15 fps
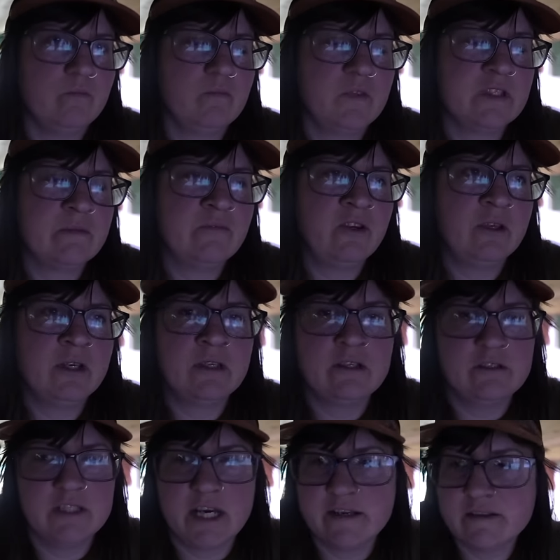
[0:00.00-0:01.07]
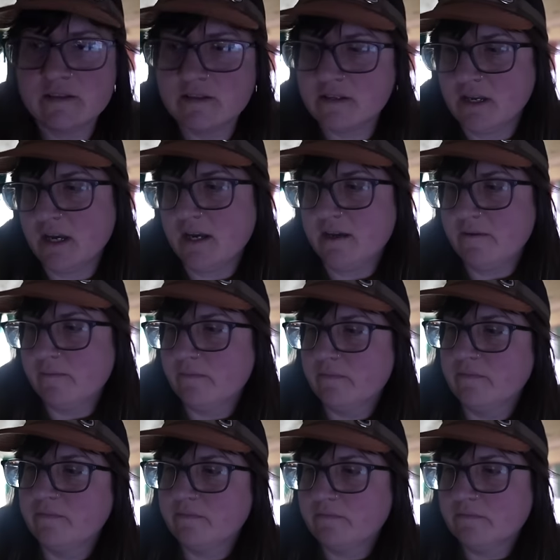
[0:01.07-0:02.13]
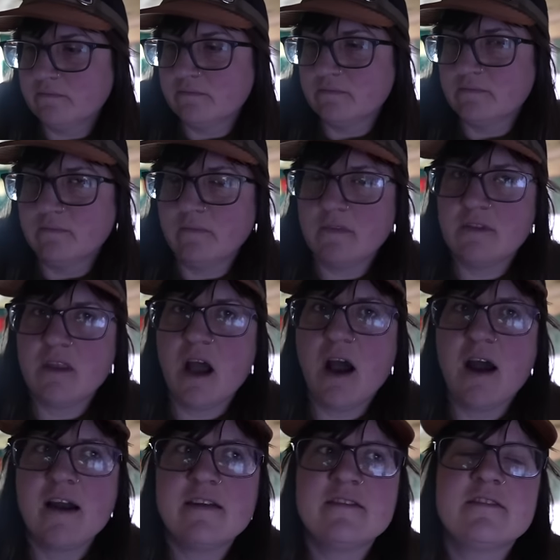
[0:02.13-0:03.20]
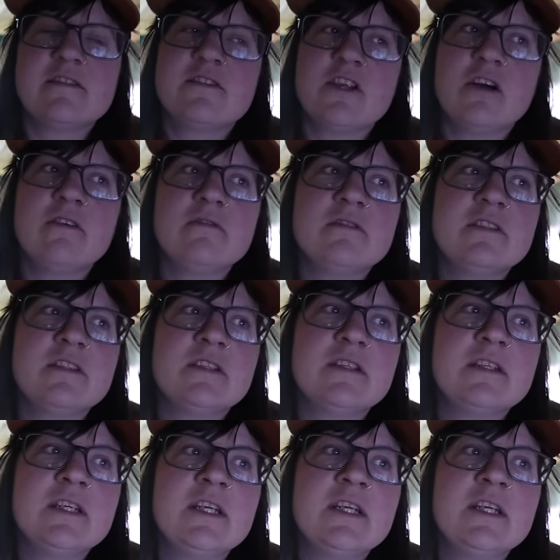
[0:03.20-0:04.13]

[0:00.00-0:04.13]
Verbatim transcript: Because I'm feeling a little tense. I'm not stoked.